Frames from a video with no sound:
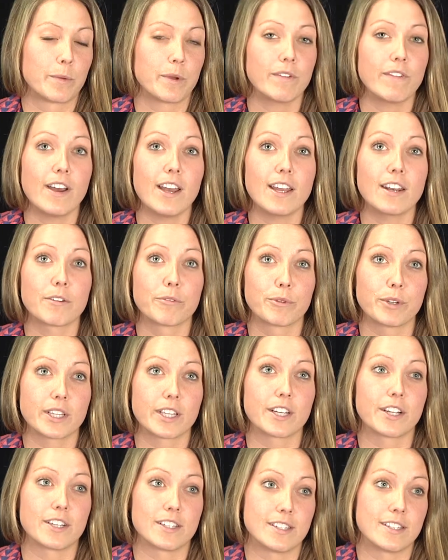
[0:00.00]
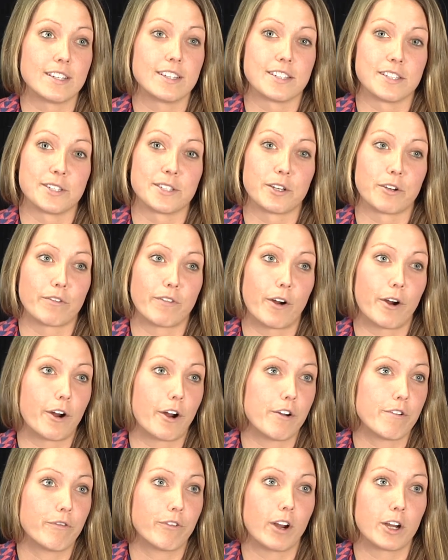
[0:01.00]
We've had a really good season so far.
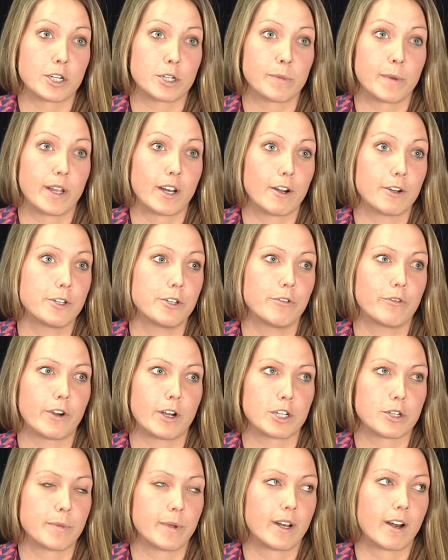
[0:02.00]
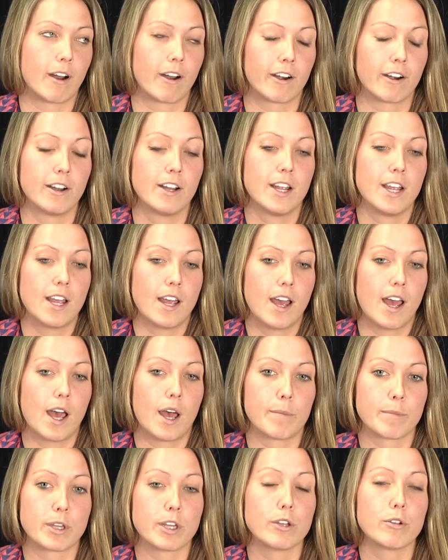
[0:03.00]
Our freshmen, our two freshmen are
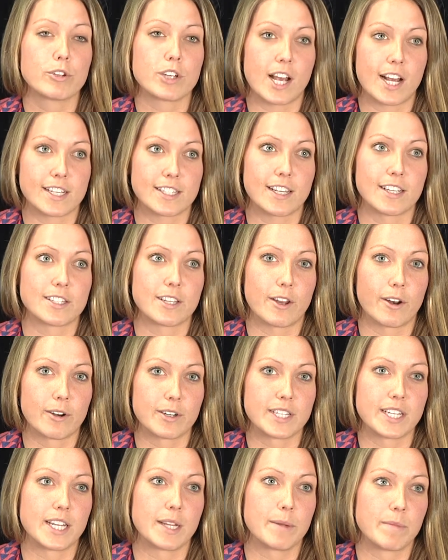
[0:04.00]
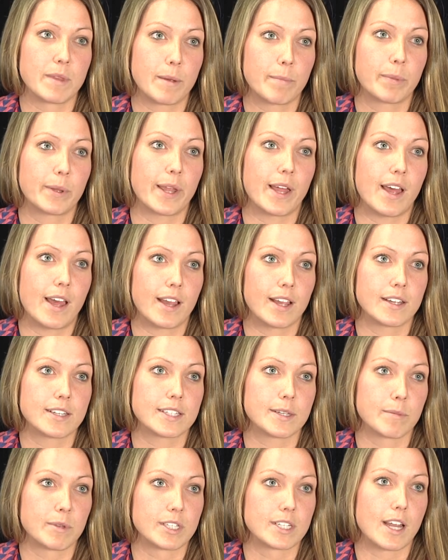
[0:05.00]
um, huge assets on our team. They play
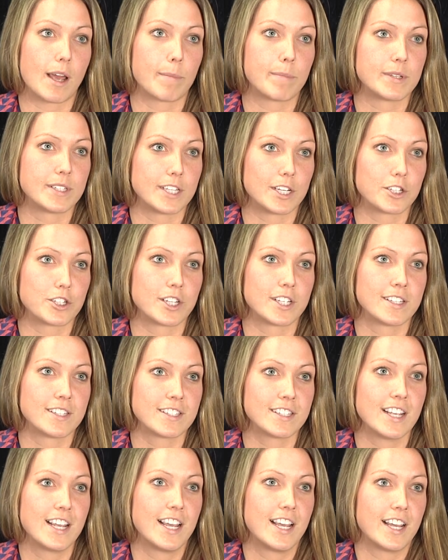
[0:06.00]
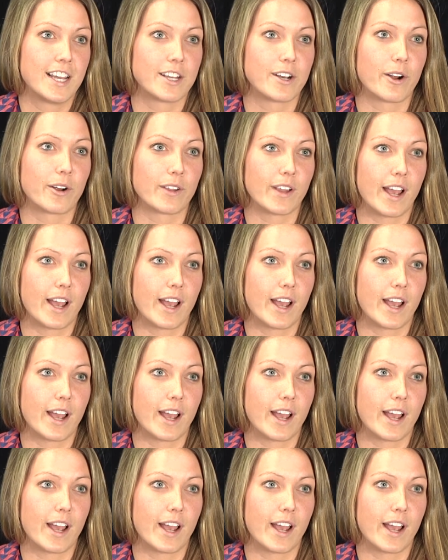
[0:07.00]
some of the top positions in our